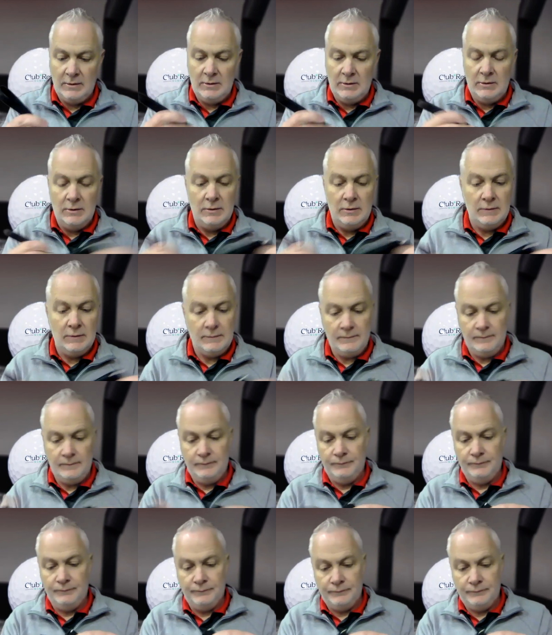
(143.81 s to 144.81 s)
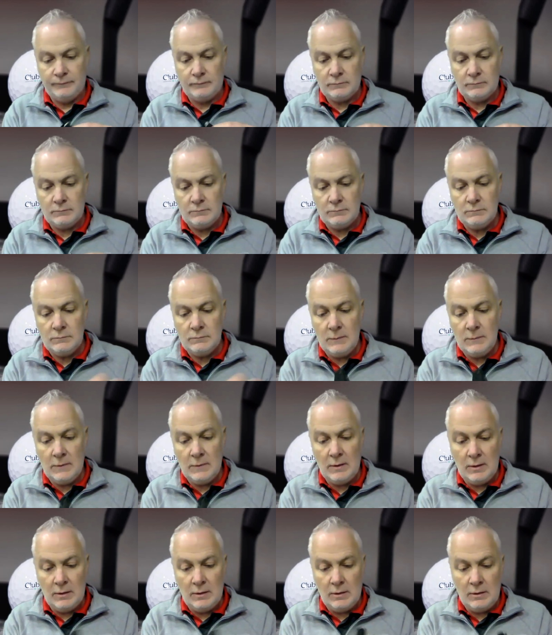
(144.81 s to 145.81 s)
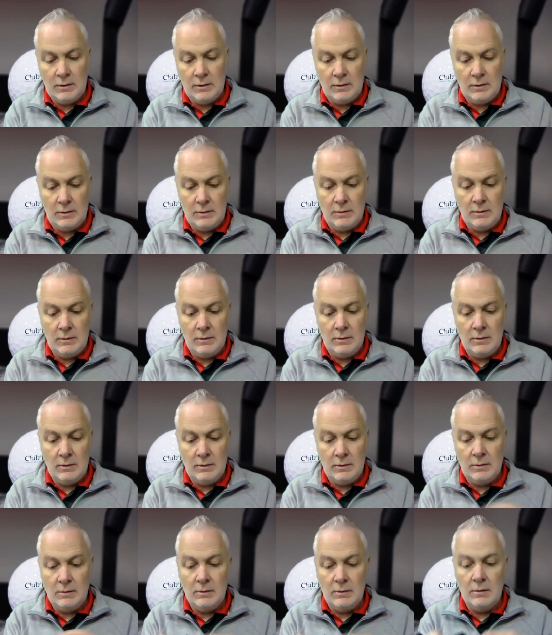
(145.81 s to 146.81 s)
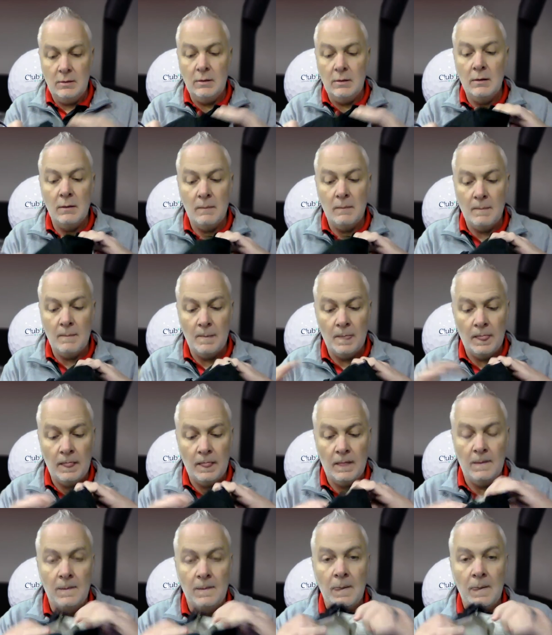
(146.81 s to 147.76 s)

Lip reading: (no one is talking)